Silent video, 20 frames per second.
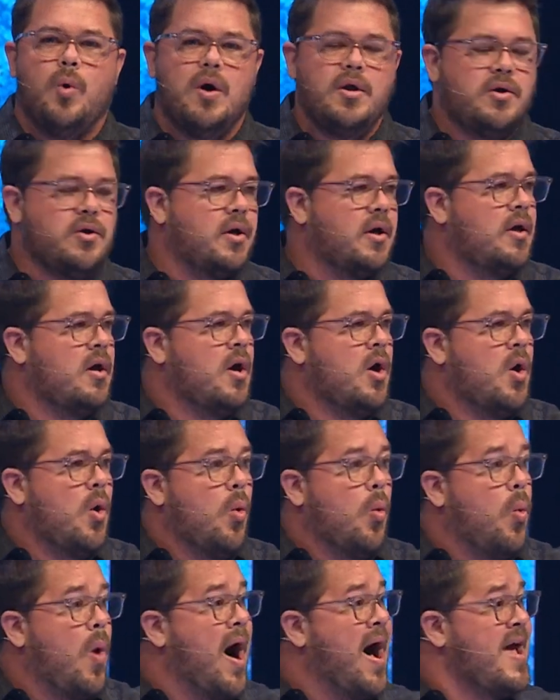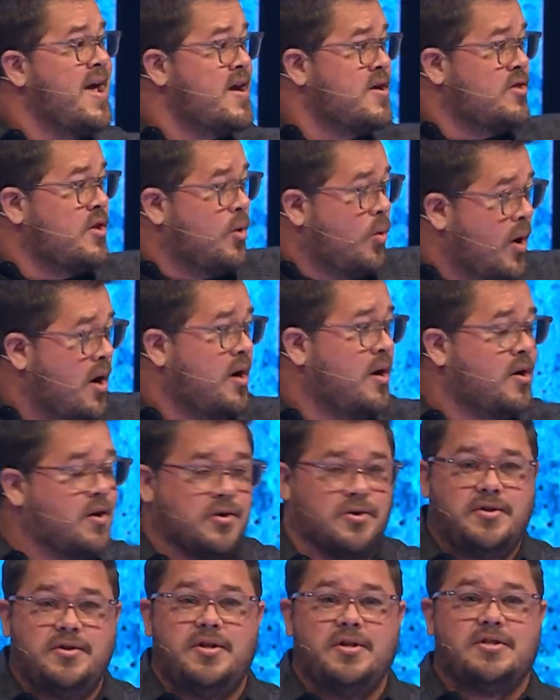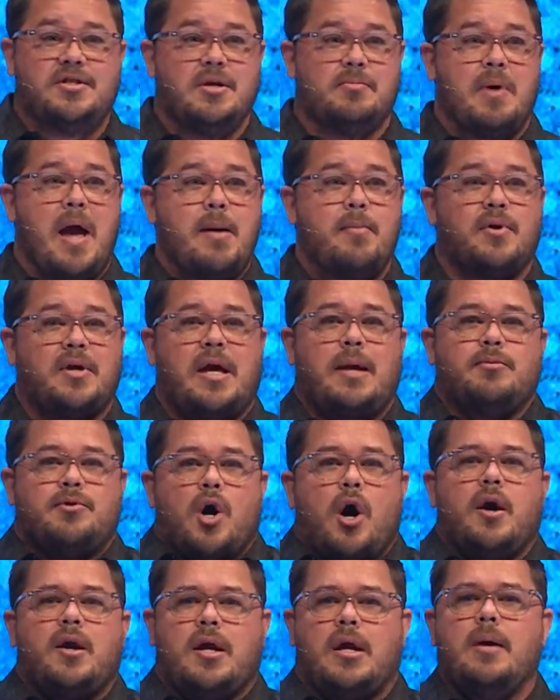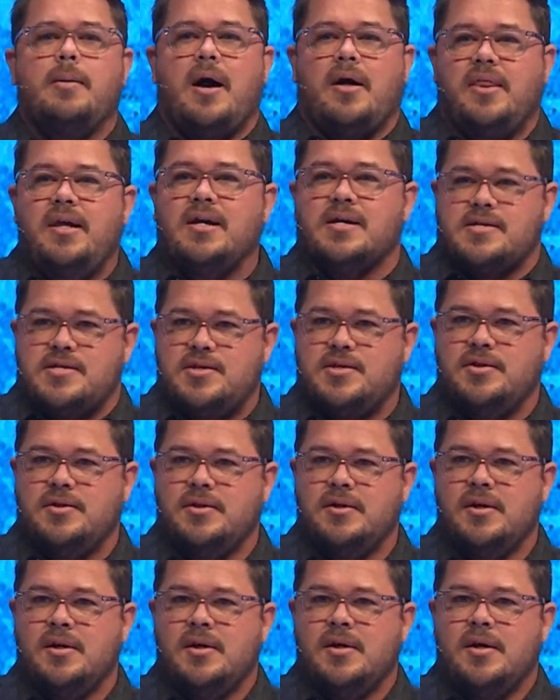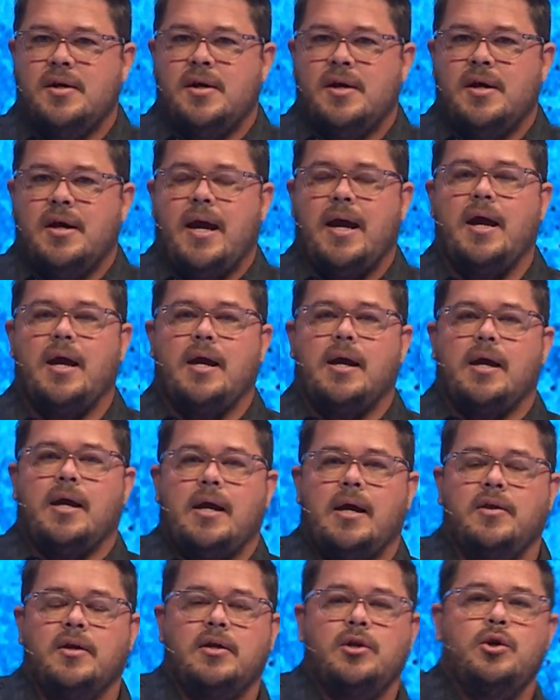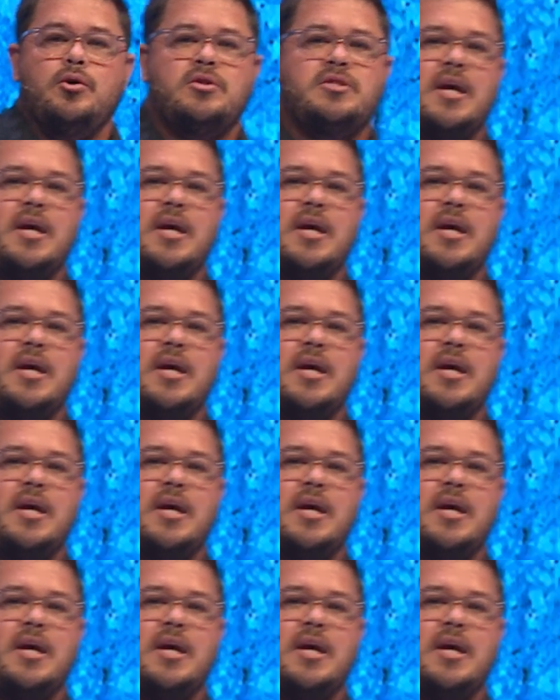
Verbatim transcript: wondering, why in the world does the Bible keep talking about this? In the New